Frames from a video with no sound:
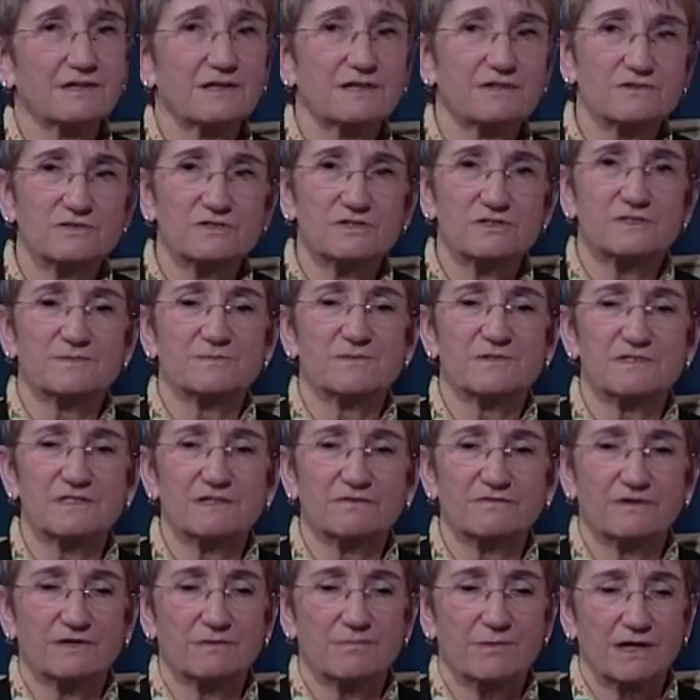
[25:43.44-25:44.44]
get too
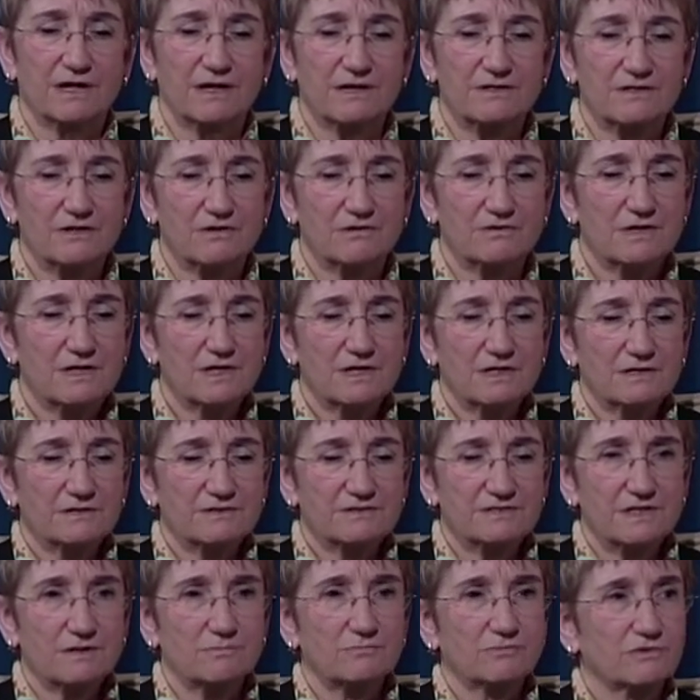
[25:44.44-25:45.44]
specific, but I know
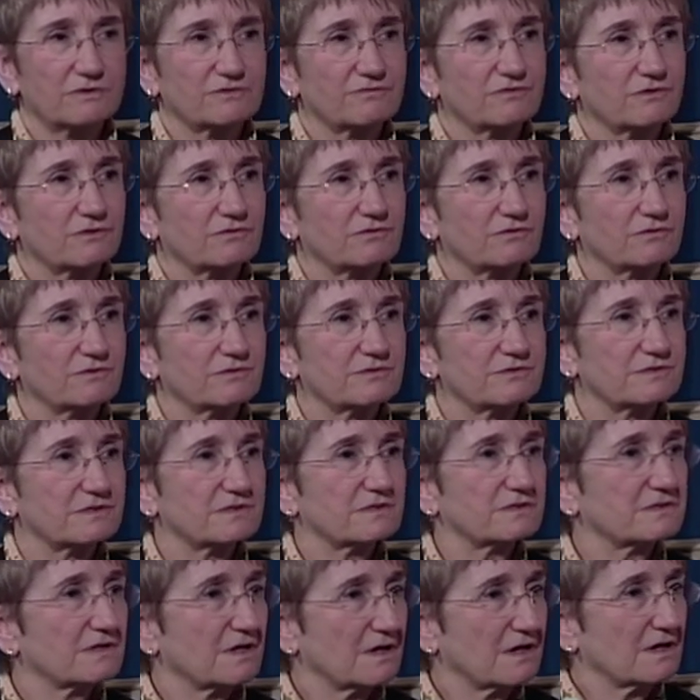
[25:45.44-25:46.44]
some river
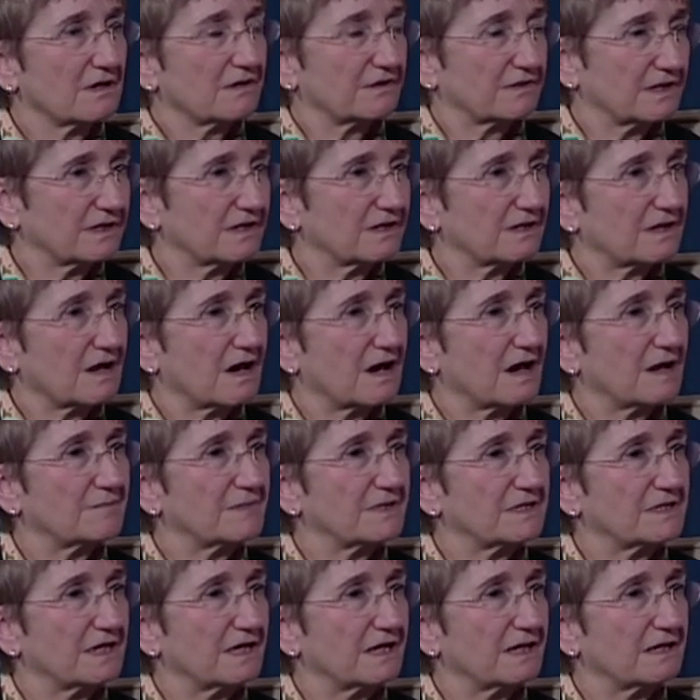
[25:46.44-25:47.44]
cruises can
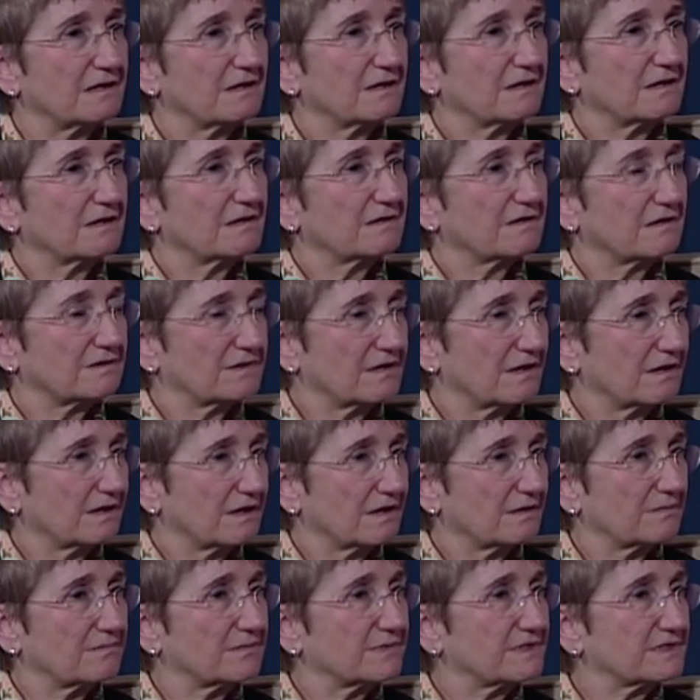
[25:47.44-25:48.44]
accommodate
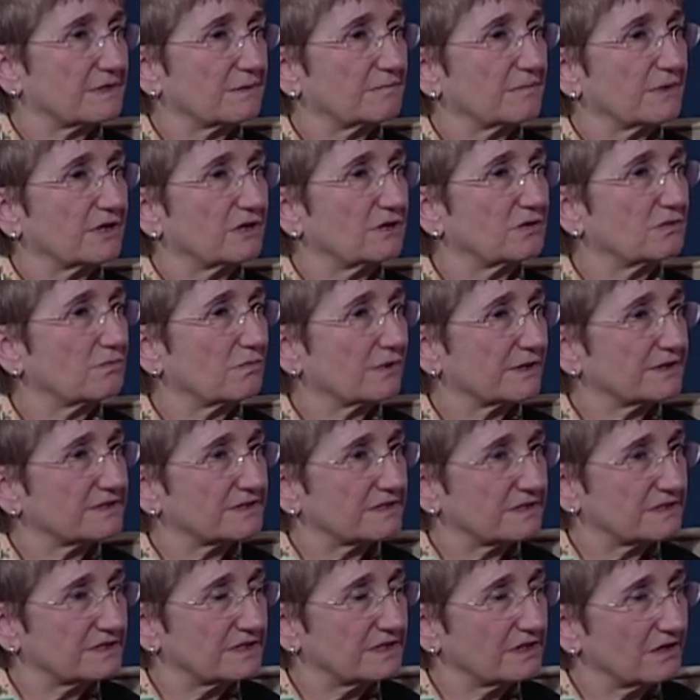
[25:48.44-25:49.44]
somebody who wants
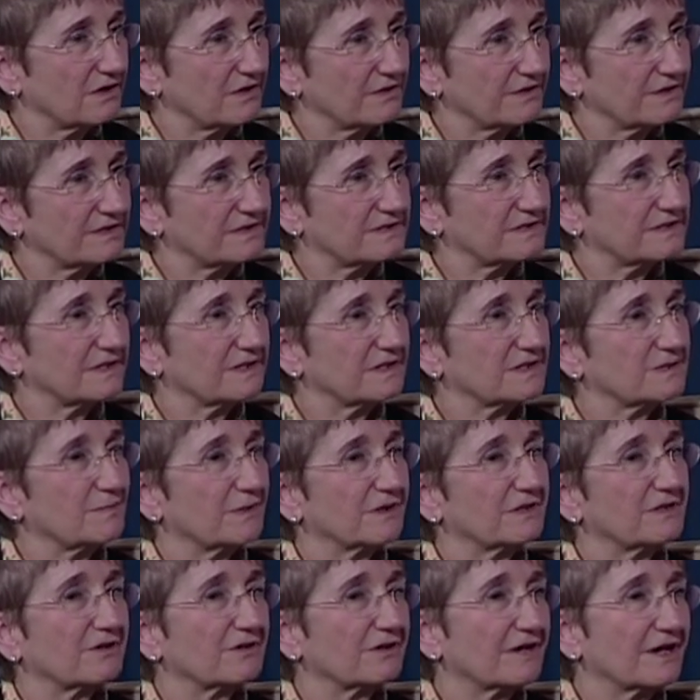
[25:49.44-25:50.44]
to see all these things,
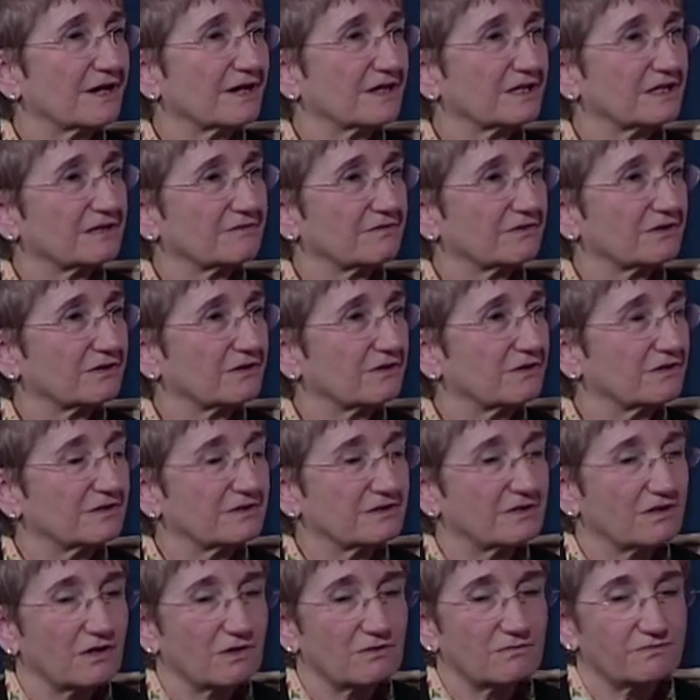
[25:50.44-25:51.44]
but their caregiver
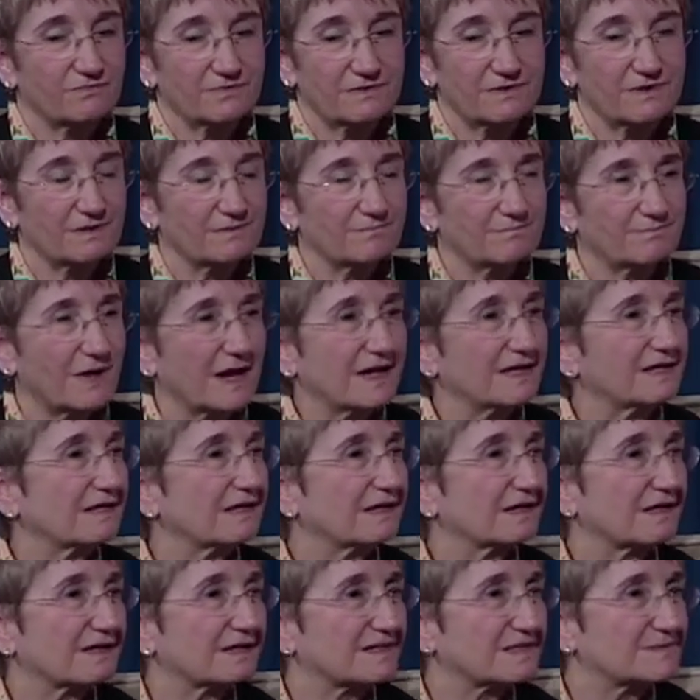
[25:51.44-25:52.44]
could go for the
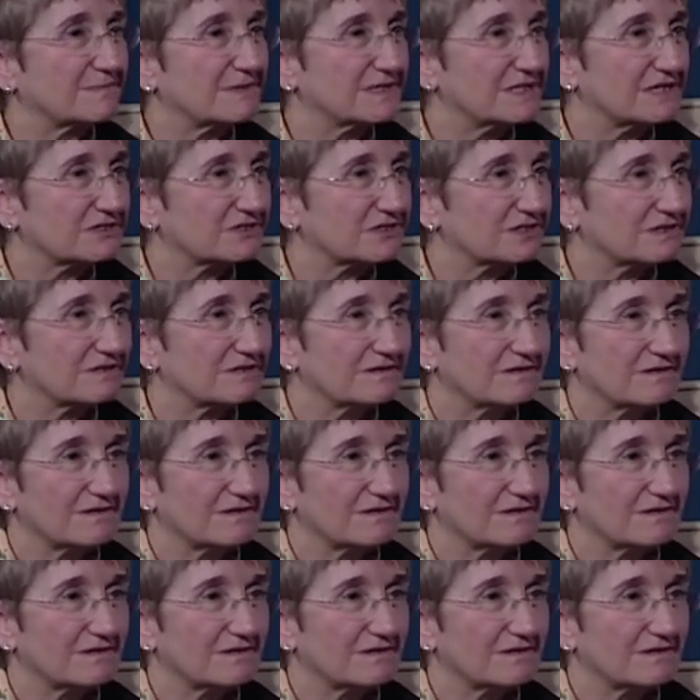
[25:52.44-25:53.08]
biking expedition,